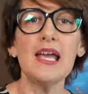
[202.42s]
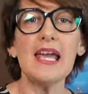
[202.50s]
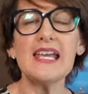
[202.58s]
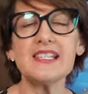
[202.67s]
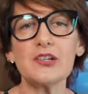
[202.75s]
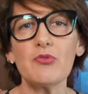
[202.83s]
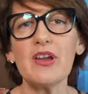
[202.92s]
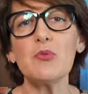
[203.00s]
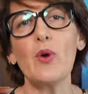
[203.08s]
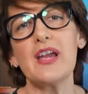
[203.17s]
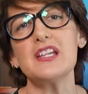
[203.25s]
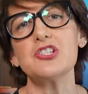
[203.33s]
It's a great
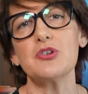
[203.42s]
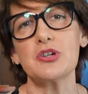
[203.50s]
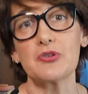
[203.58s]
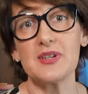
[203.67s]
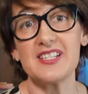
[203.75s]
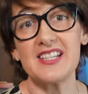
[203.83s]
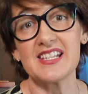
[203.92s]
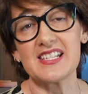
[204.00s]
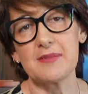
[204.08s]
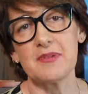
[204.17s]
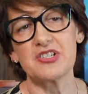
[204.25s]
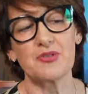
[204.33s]
way to increase the
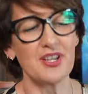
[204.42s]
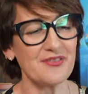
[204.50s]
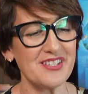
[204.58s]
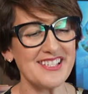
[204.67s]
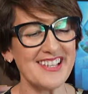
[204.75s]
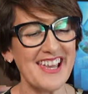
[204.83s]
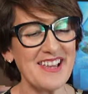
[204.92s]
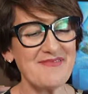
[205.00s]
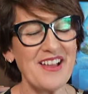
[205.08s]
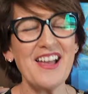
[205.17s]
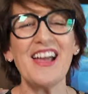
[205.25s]
asymmetry of this game.